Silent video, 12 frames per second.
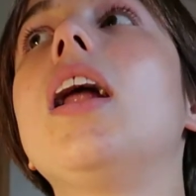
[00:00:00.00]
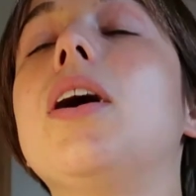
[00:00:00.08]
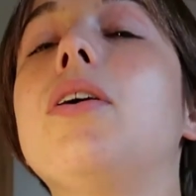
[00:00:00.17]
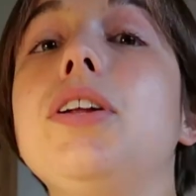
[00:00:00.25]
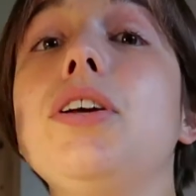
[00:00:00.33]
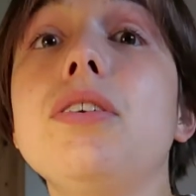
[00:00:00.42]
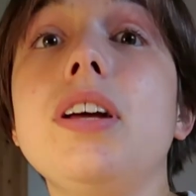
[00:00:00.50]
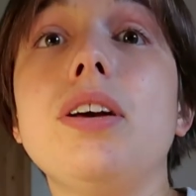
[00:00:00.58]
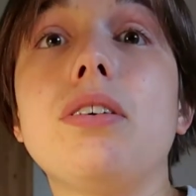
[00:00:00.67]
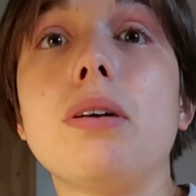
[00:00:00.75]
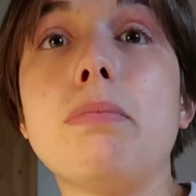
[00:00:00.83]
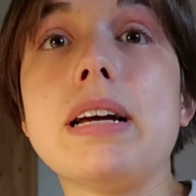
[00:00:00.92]
Now at uni
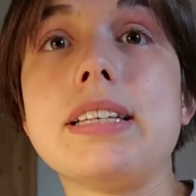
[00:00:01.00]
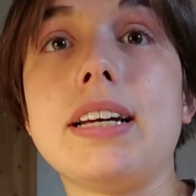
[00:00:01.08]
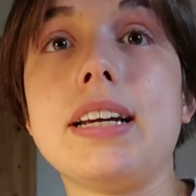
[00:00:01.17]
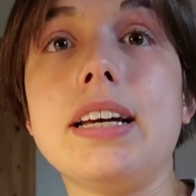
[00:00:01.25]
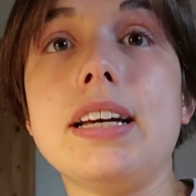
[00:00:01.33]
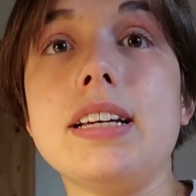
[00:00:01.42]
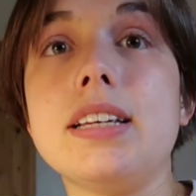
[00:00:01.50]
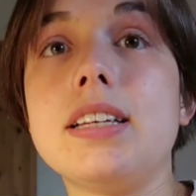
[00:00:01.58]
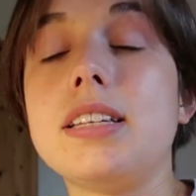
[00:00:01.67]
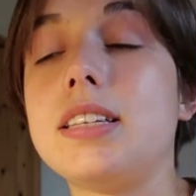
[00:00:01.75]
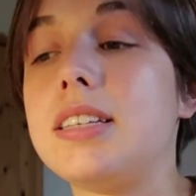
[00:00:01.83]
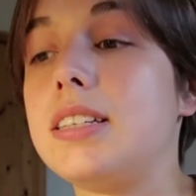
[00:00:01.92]
you can basically
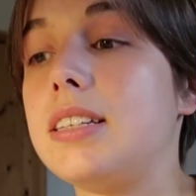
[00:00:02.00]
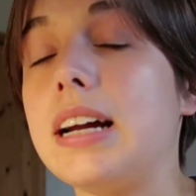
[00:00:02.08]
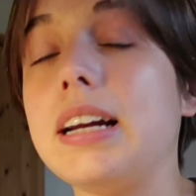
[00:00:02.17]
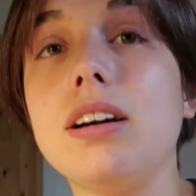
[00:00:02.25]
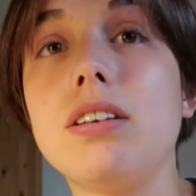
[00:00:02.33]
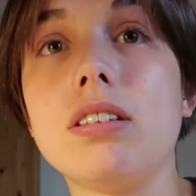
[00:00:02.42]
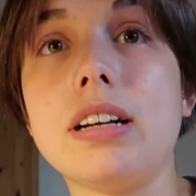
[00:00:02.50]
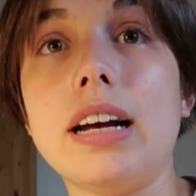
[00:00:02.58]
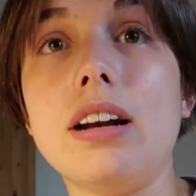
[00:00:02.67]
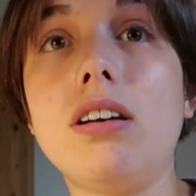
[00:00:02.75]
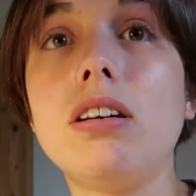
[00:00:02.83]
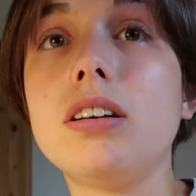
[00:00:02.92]
study all
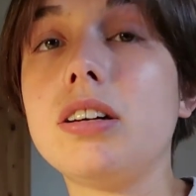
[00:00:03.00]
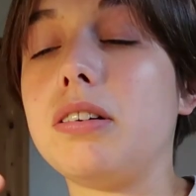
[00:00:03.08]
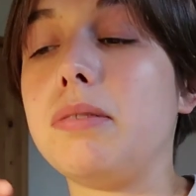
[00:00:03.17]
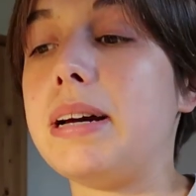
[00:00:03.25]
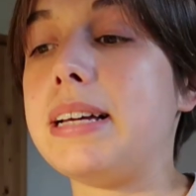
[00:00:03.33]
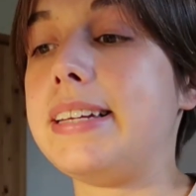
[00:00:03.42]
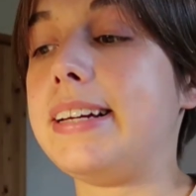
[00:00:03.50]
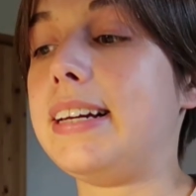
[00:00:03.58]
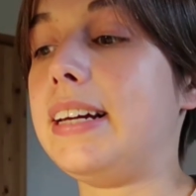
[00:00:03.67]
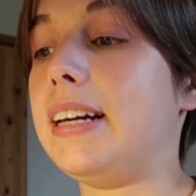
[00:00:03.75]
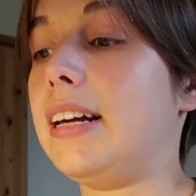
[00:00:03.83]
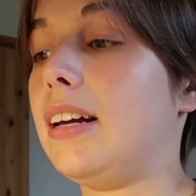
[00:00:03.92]
day long, you can
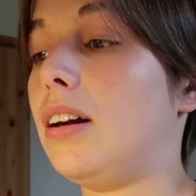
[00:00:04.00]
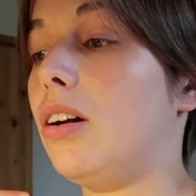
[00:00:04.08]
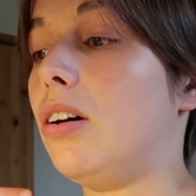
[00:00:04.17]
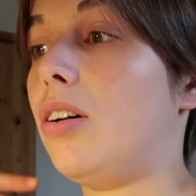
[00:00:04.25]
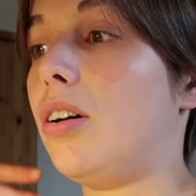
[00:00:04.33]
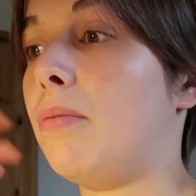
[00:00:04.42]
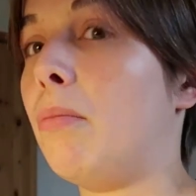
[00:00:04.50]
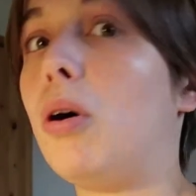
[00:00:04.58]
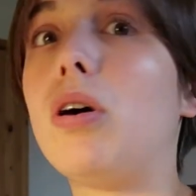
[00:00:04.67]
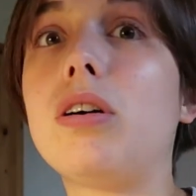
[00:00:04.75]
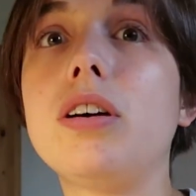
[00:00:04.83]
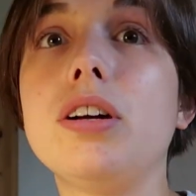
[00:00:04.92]
basically learn
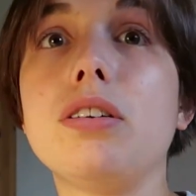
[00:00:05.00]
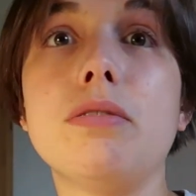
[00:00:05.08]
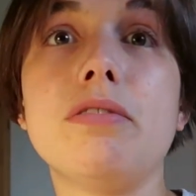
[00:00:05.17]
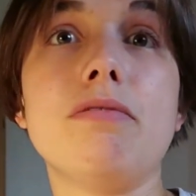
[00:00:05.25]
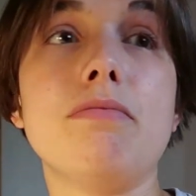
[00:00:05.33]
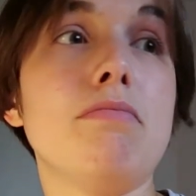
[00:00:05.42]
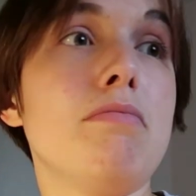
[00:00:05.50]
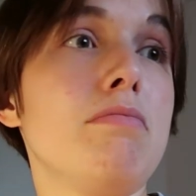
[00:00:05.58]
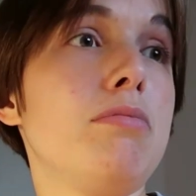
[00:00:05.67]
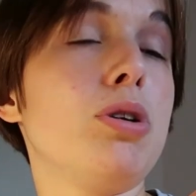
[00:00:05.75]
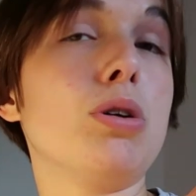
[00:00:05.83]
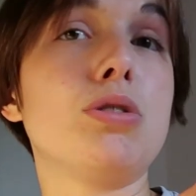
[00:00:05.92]
more, you
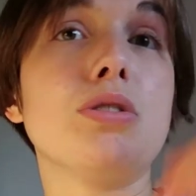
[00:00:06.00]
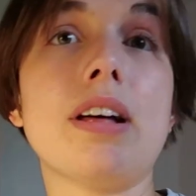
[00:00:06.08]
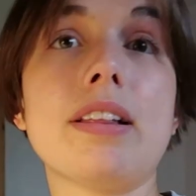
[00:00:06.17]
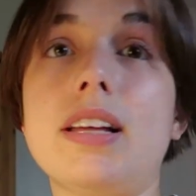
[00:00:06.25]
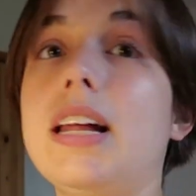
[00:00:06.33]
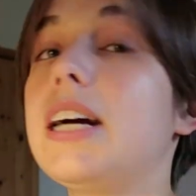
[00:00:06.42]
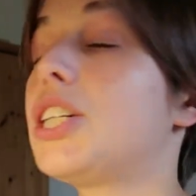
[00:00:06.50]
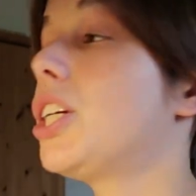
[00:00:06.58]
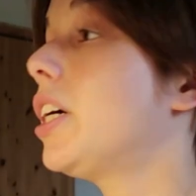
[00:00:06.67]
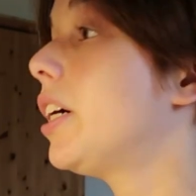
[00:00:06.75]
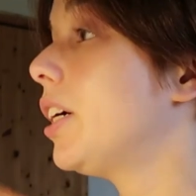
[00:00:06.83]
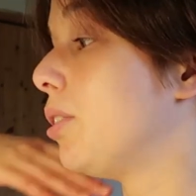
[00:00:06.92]
can go to another
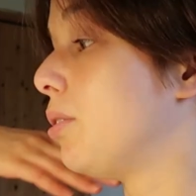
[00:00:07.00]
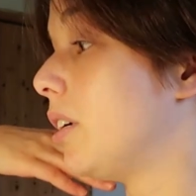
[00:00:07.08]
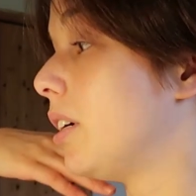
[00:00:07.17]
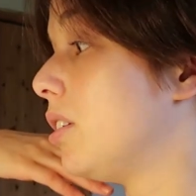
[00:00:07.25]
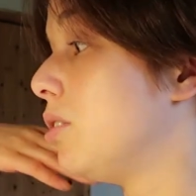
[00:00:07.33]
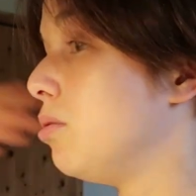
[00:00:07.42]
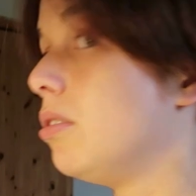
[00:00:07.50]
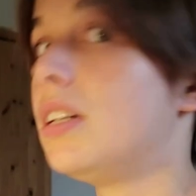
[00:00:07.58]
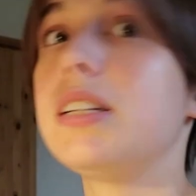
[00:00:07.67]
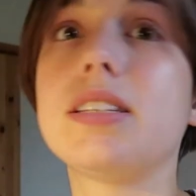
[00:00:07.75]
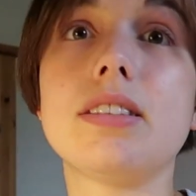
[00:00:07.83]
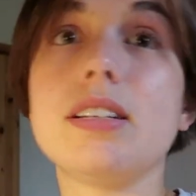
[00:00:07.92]
lecture, you can do
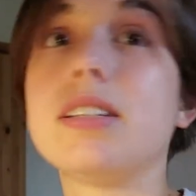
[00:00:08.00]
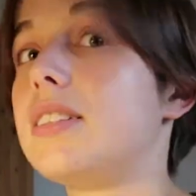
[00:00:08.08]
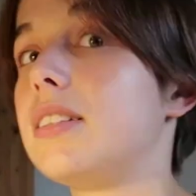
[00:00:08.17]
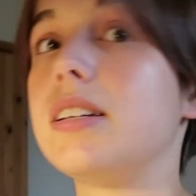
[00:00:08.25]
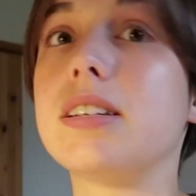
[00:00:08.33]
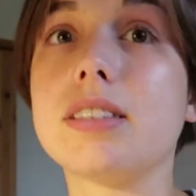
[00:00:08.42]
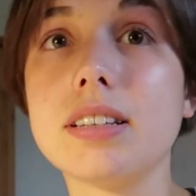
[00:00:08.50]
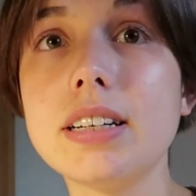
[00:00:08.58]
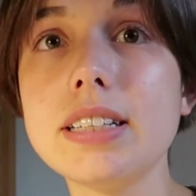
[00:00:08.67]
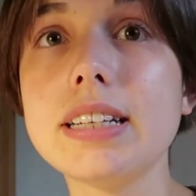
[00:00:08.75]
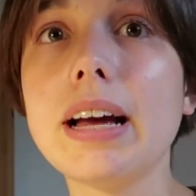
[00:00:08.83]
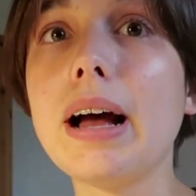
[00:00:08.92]
this,
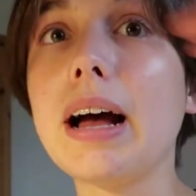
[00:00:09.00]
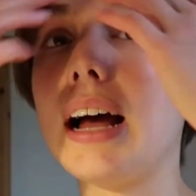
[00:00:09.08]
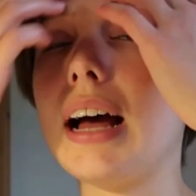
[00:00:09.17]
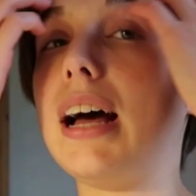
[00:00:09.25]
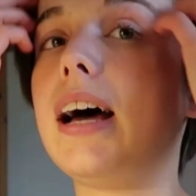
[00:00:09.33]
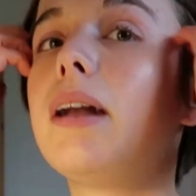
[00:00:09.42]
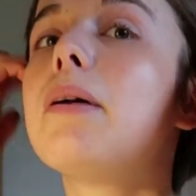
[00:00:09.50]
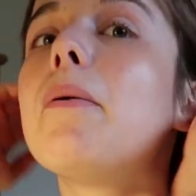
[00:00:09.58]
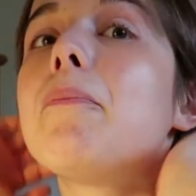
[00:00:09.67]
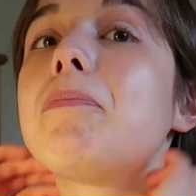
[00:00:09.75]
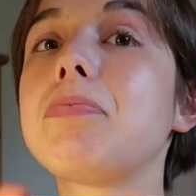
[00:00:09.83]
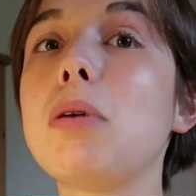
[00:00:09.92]
and
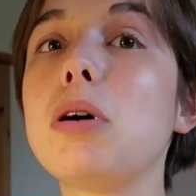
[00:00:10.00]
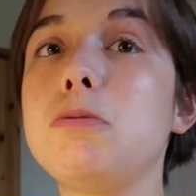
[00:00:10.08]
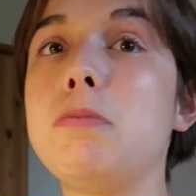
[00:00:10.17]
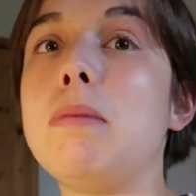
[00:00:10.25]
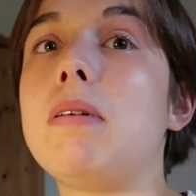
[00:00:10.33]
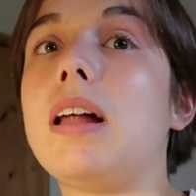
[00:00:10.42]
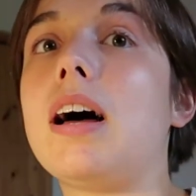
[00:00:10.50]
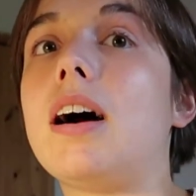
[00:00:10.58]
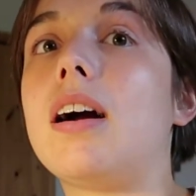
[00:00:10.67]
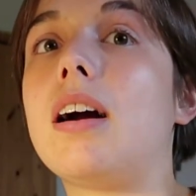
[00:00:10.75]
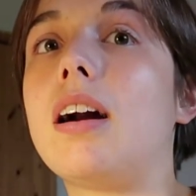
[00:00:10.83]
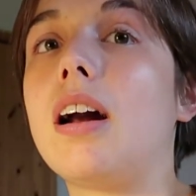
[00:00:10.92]
most people
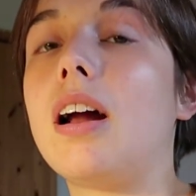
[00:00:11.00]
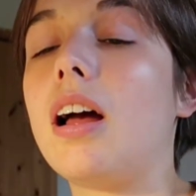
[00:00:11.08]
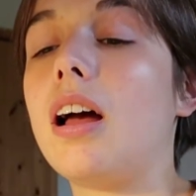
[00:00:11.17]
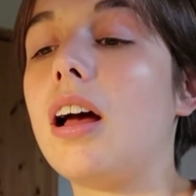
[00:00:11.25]
are